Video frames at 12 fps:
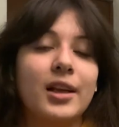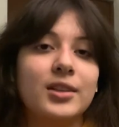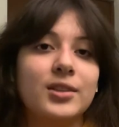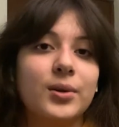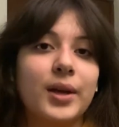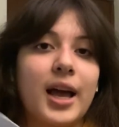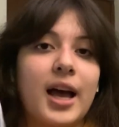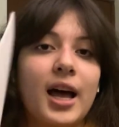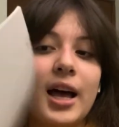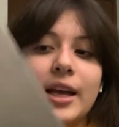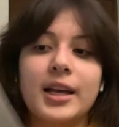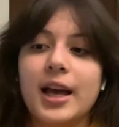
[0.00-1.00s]
So yeah,
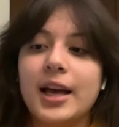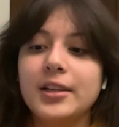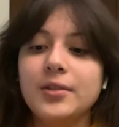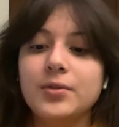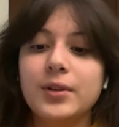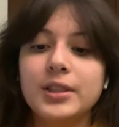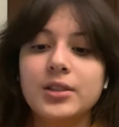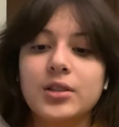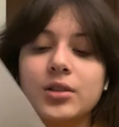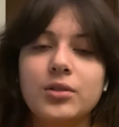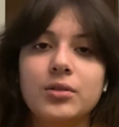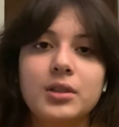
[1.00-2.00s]
I kind of went
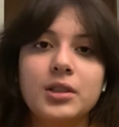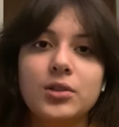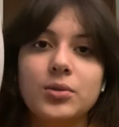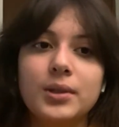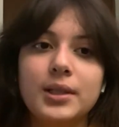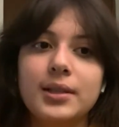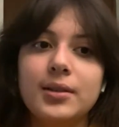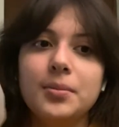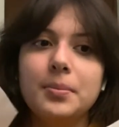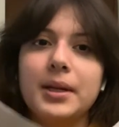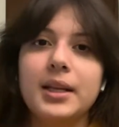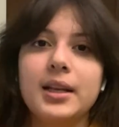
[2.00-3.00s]
through this one a little
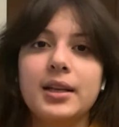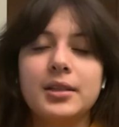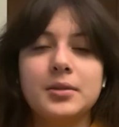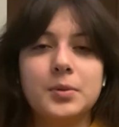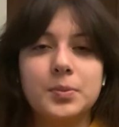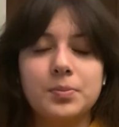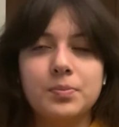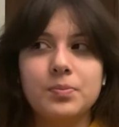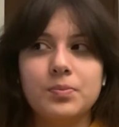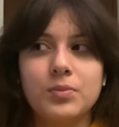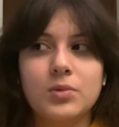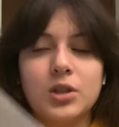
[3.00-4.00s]
bit, and it's
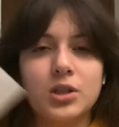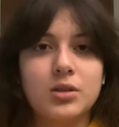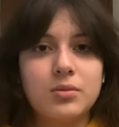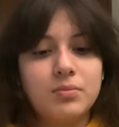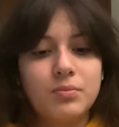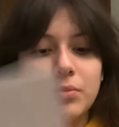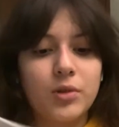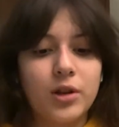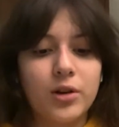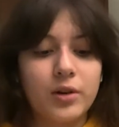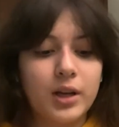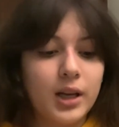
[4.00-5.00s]
just
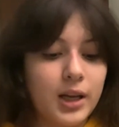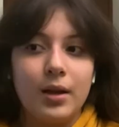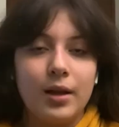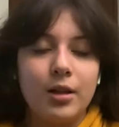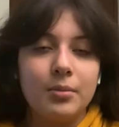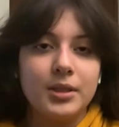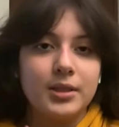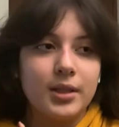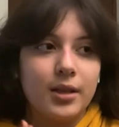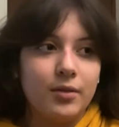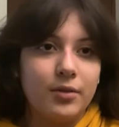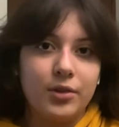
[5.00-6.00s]
theory. I'll be
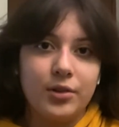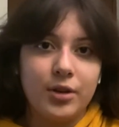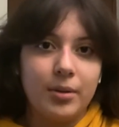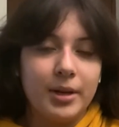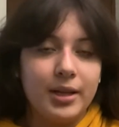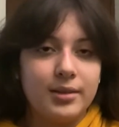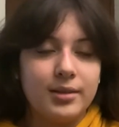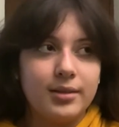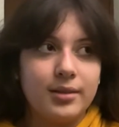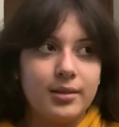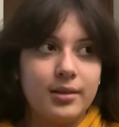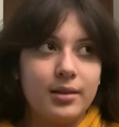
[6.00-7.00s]
studying for 30
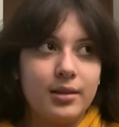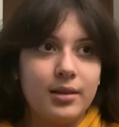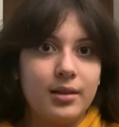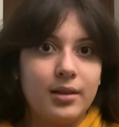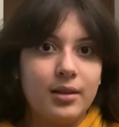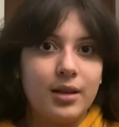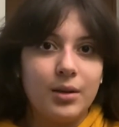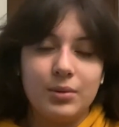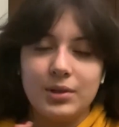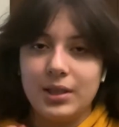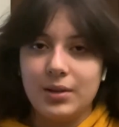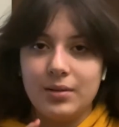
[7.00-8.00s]
minutes. We'll
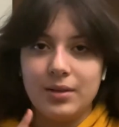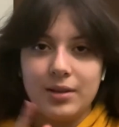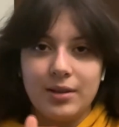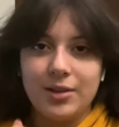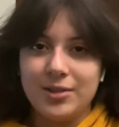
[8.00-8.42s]
see how it goes.